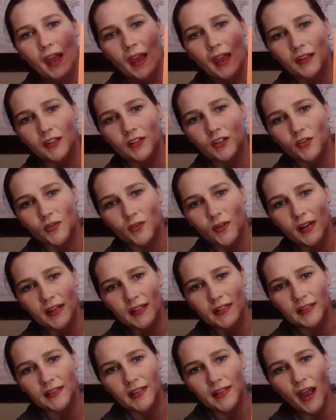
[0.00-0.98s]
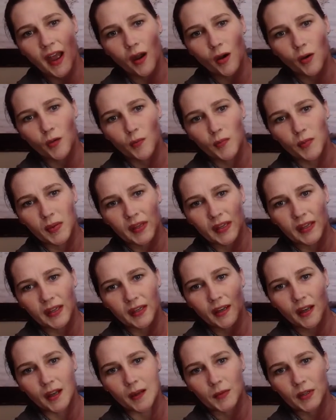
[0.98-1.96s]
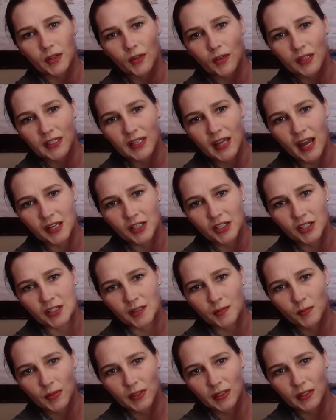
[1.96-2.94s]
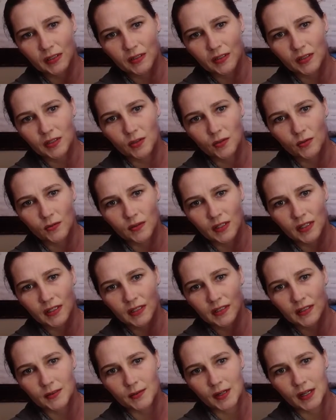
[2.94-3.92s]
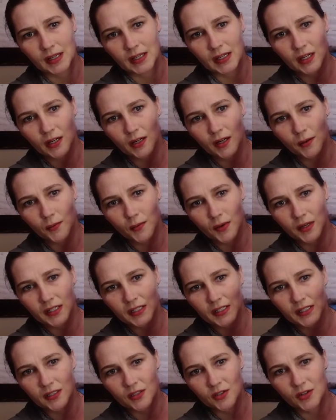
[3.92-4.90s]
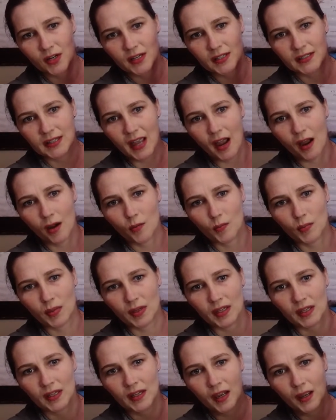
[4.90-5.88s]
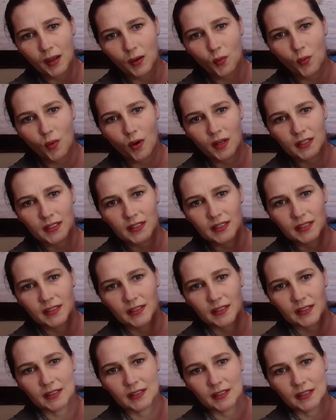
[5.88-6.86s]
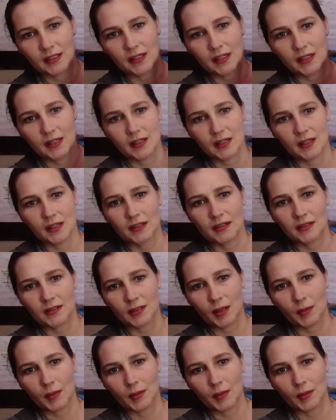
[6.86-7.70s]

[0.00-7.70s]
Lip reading: and trace how big. I'm going to attach the bill to this right here. I wanted to trace how big I want it. So